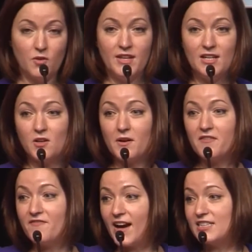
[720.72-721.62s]
these are
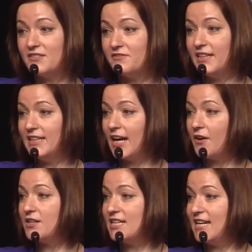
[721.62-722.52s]
effectively
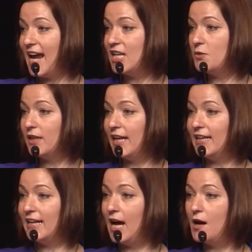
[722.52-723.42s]
guaranteed annual
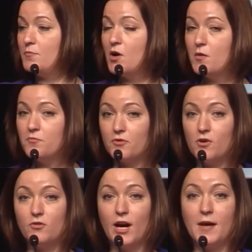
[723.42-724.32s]
income
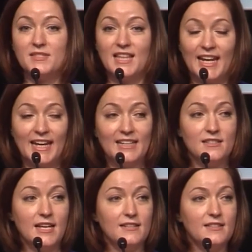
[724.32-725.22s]
programs that
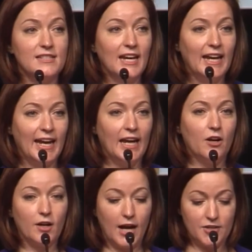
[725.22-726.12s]
exist in
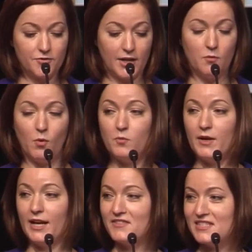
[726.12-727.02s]
our country. And what we
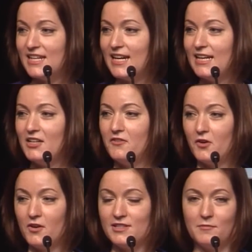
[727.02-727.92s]
have seen, and you've
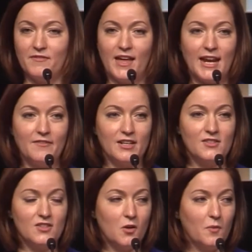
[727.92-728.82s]
heard some of that
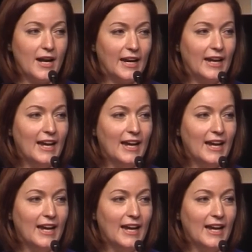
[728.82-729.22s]
evidence already,